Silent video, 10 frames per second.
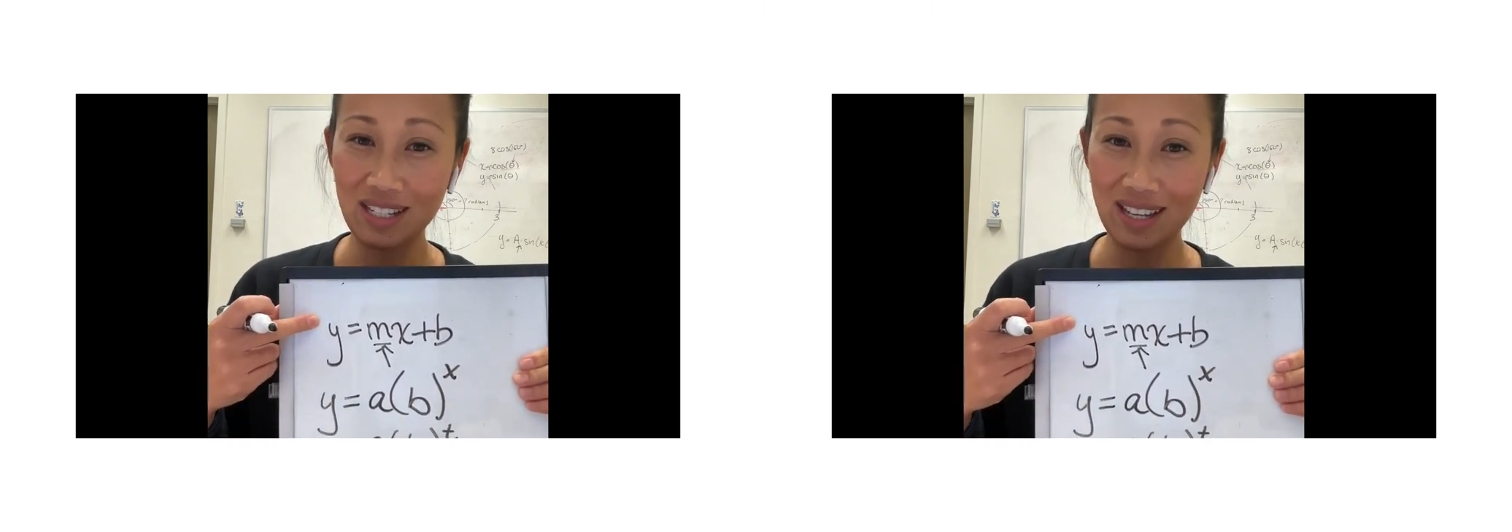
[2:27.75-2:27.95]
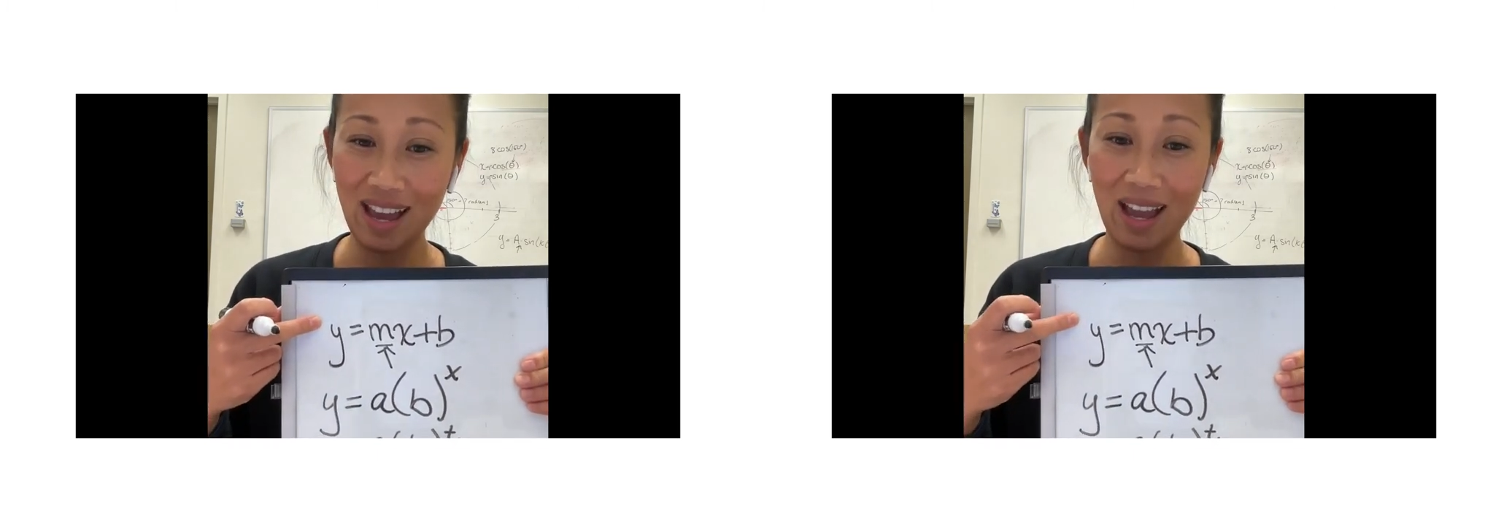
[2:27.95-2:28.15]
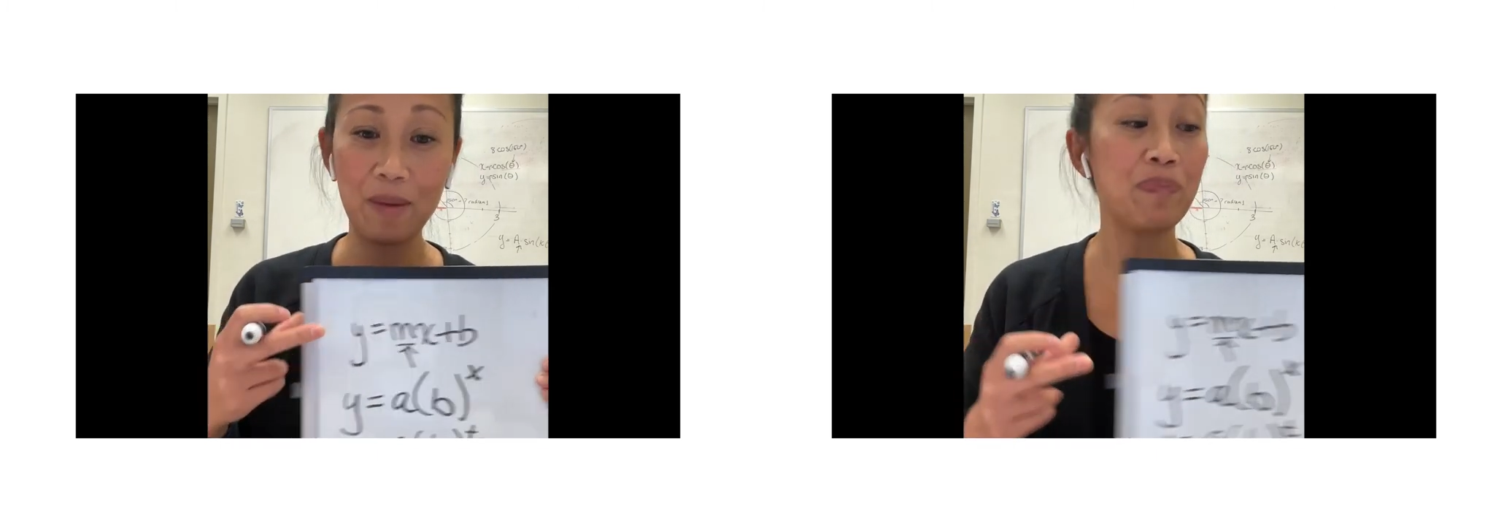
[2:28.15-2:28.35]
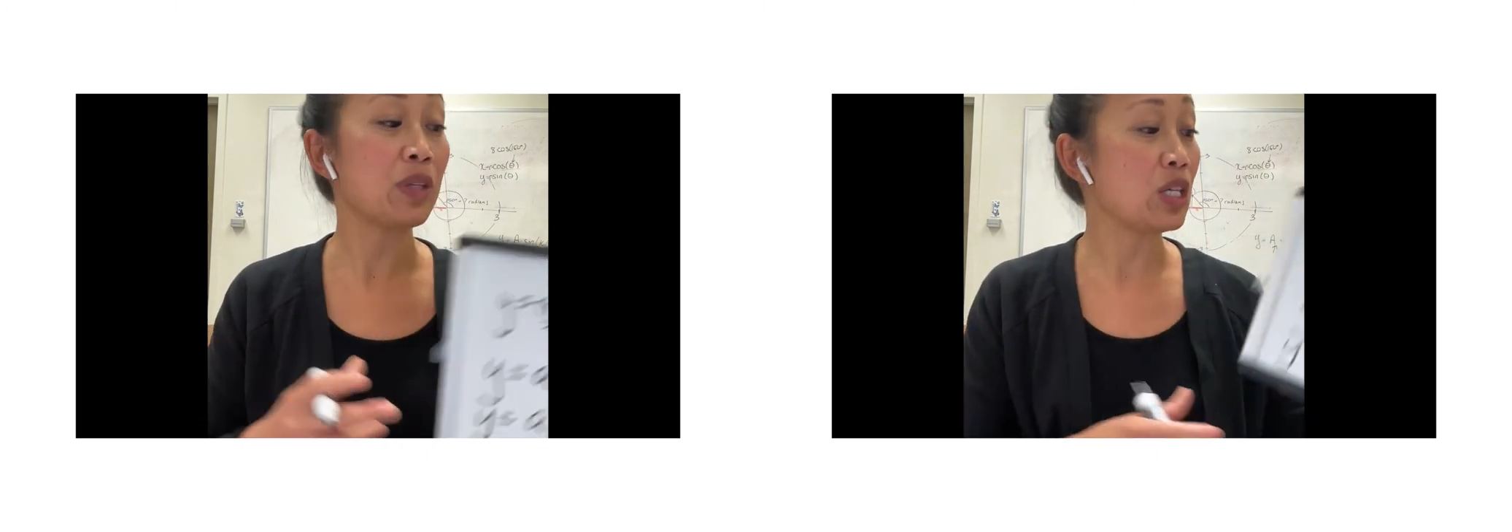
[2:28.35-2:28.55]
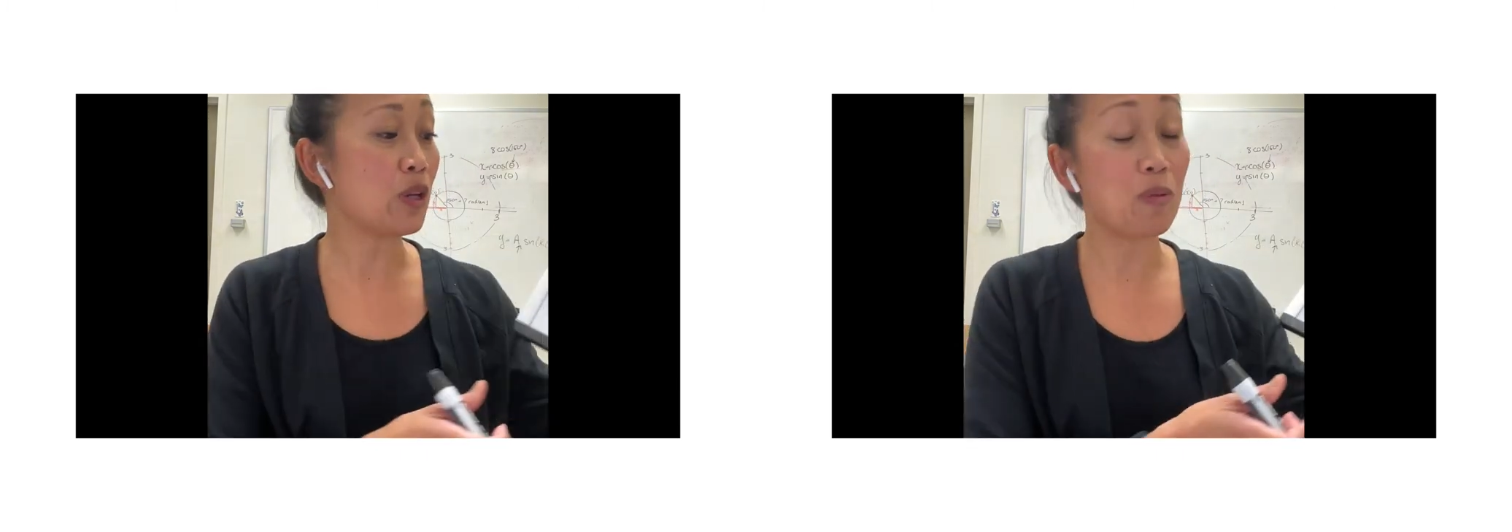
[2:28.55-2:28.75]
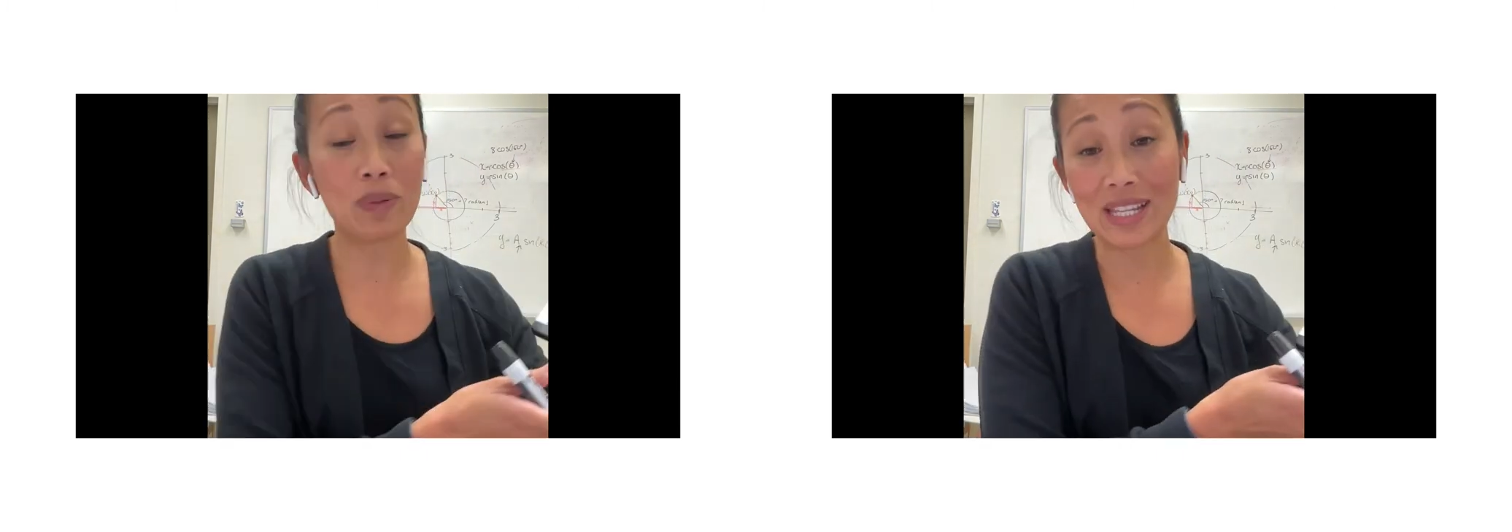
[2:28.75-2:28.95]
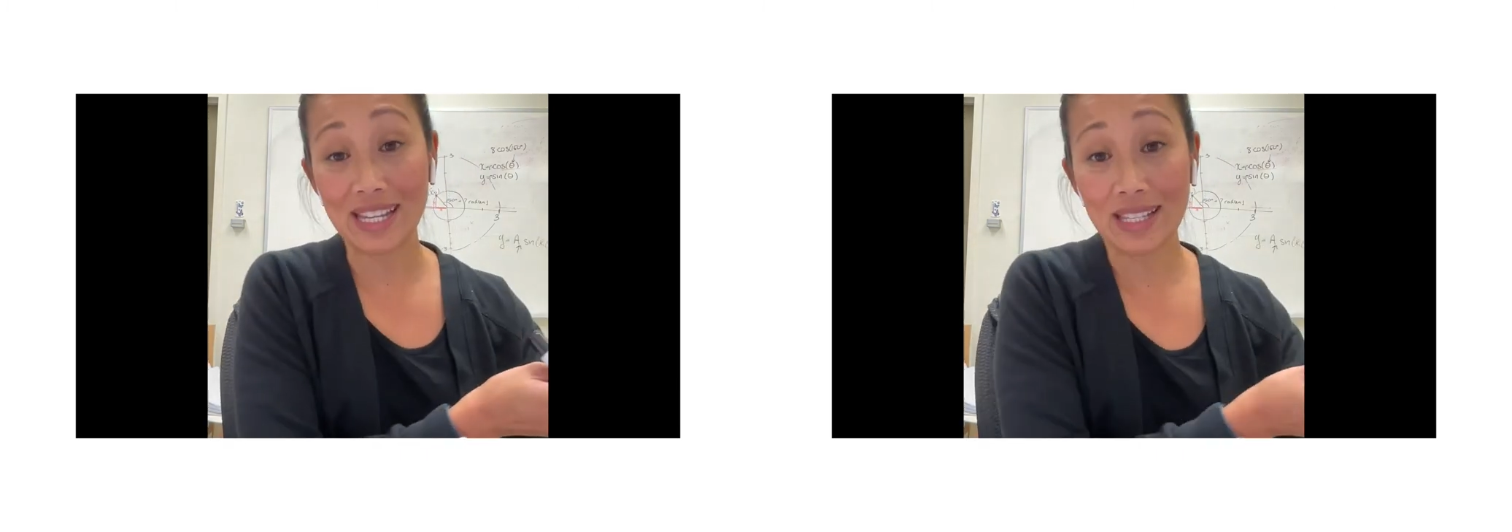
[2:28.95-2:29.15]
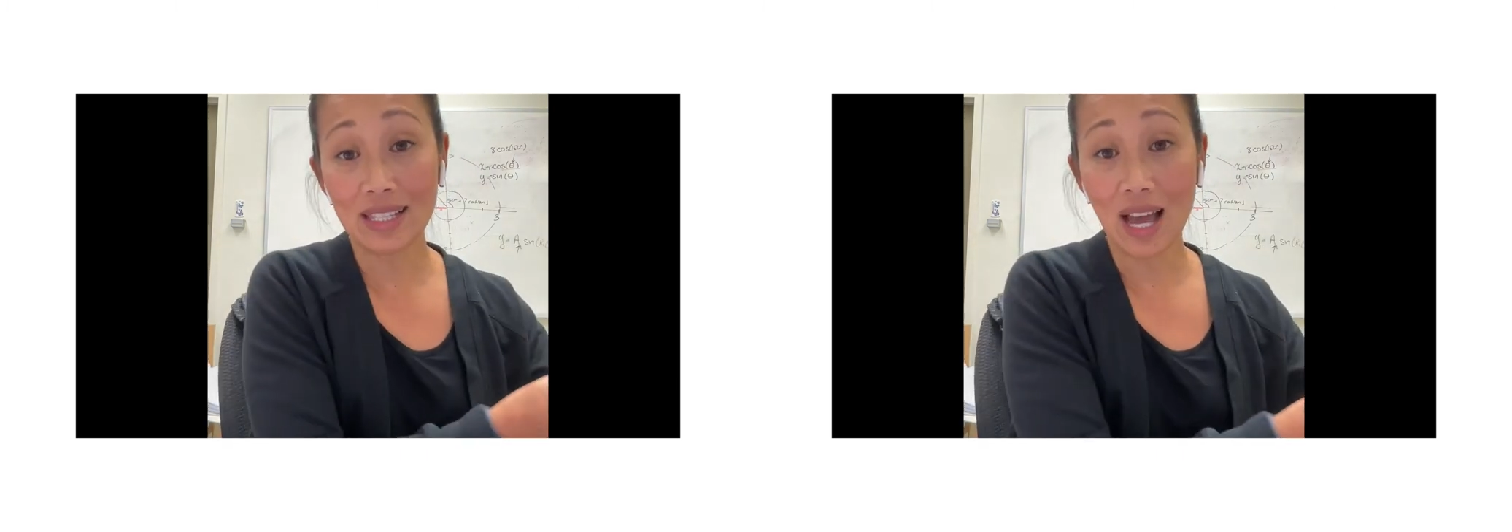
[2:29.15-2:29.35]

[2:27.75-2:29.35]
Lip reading: decay. So please